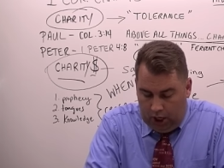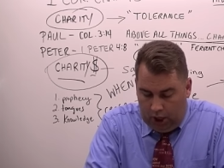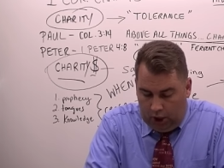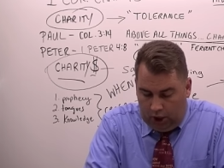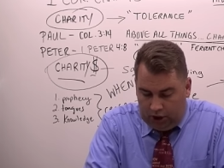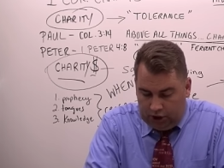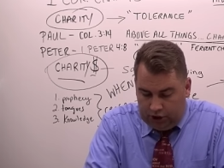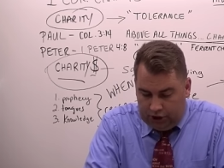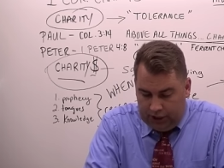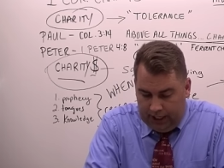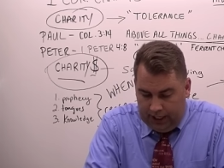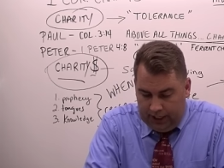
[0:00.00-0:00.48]

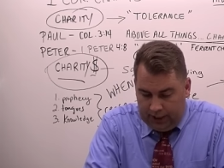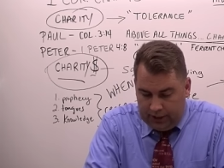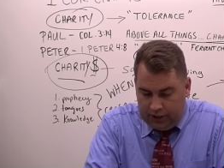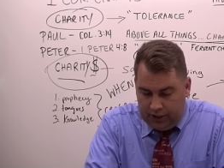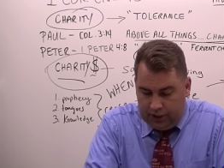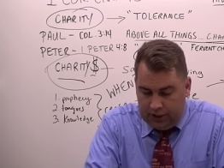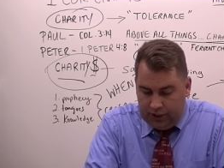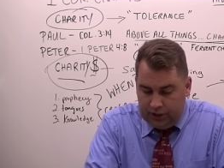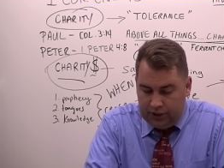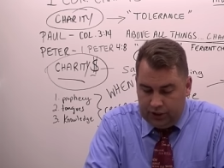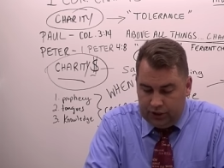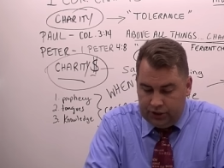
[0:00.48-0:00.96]
are
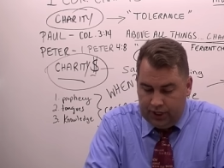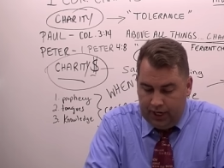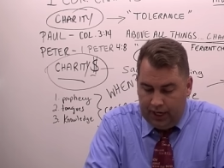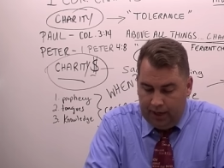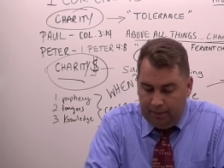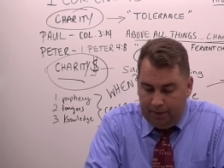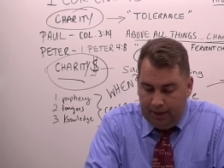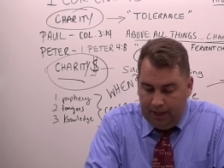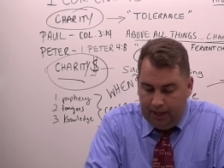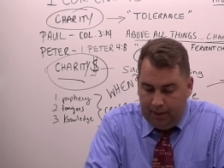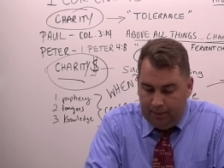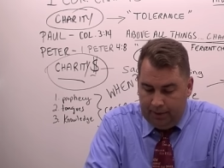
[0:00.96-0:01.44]
changed into the
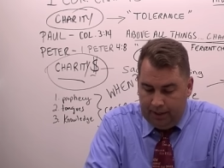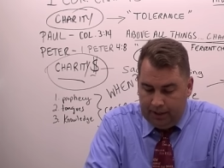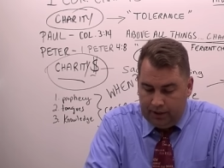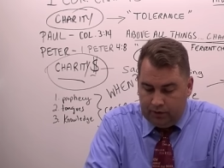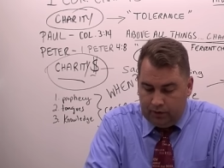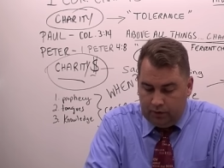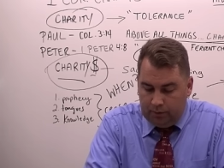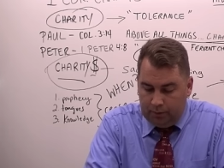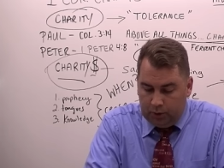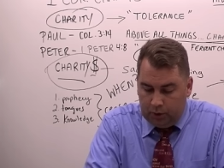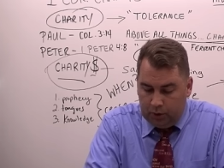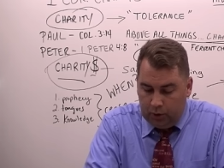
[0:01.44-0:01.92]
same
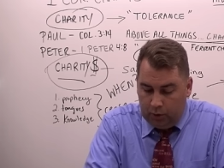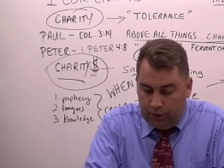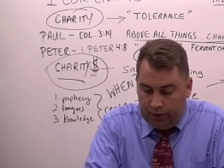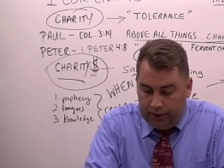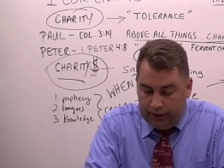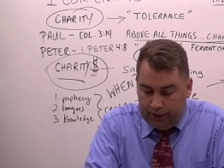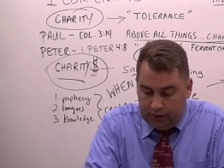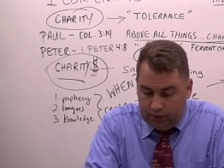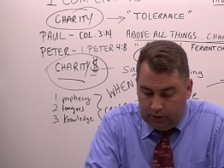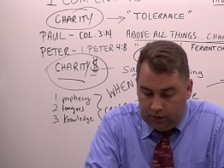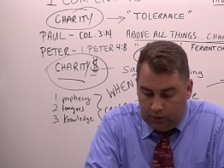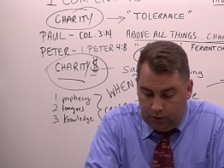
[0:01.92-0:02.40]
image from
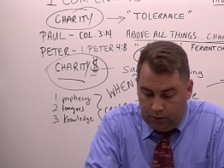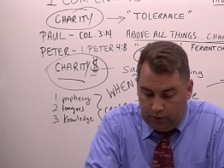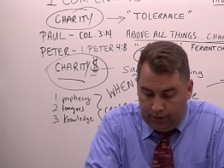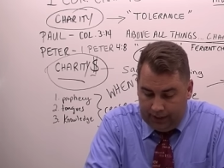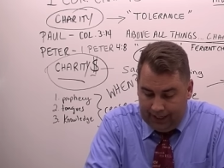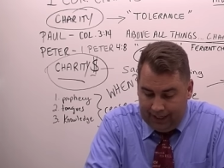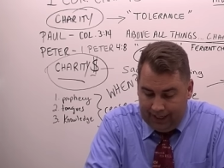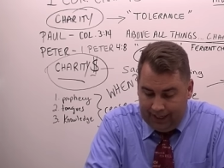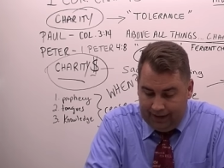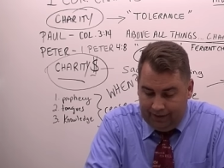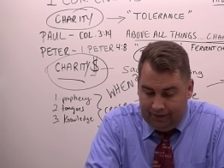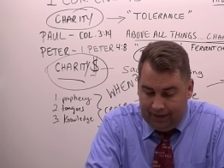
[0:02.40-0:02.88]
glory to
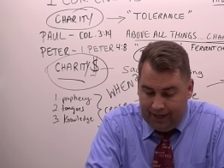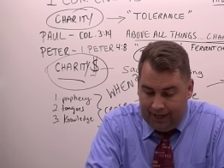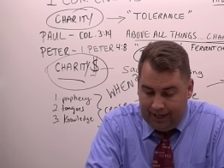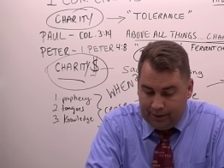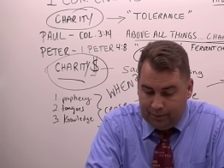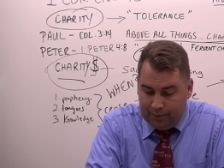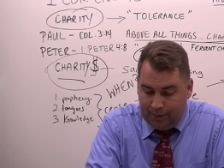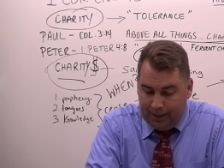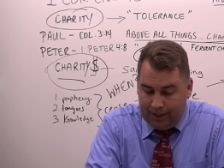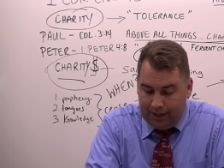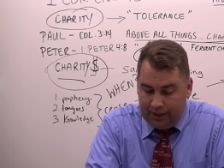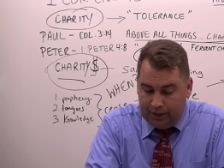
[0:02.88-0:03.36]
glory, even
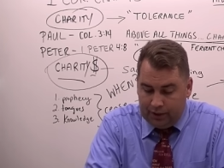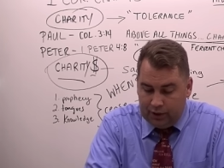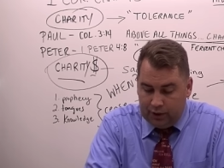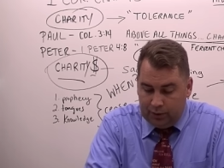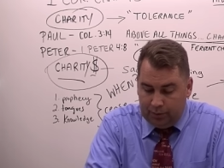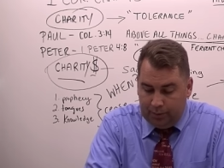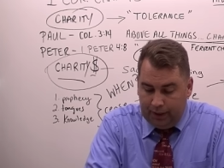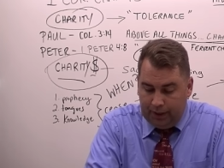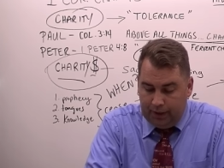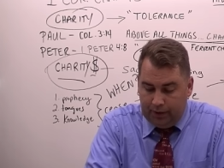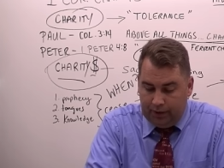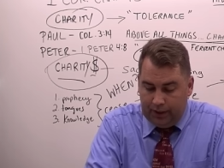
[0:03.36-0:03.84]
as by the
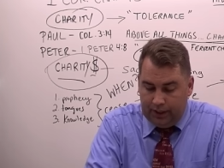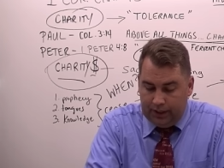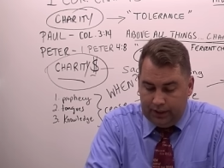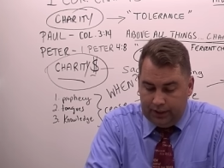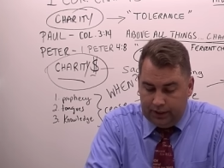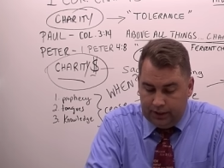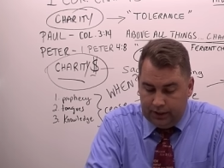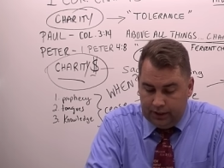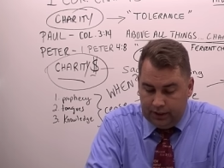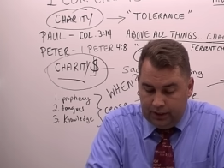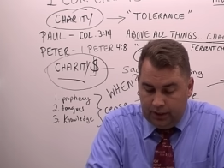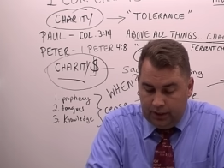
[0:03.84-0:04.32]

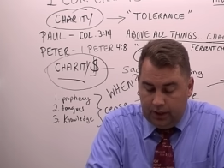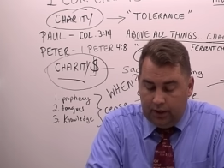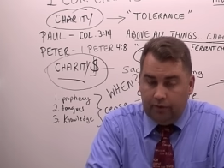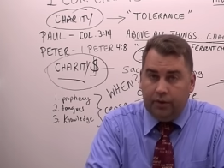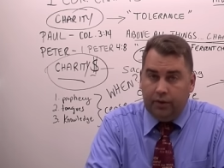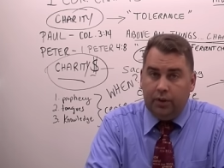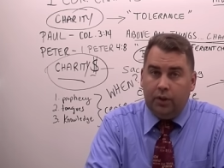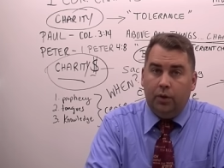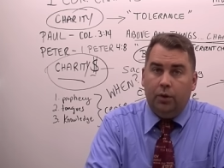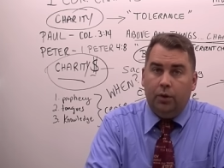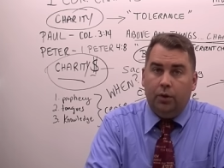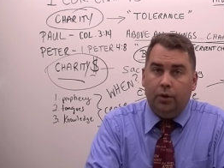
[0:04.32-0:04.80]
Spirit
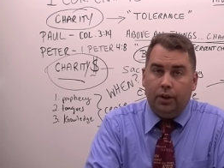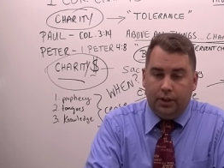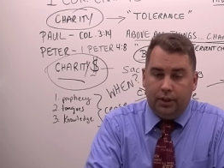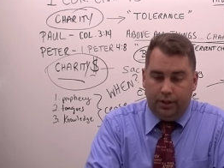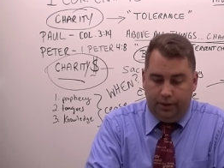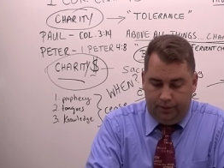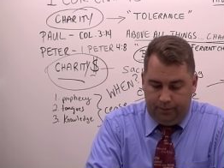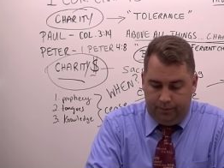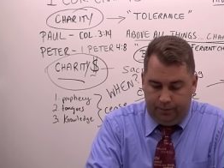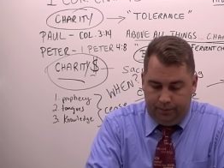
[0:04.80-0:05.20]
of the Lord.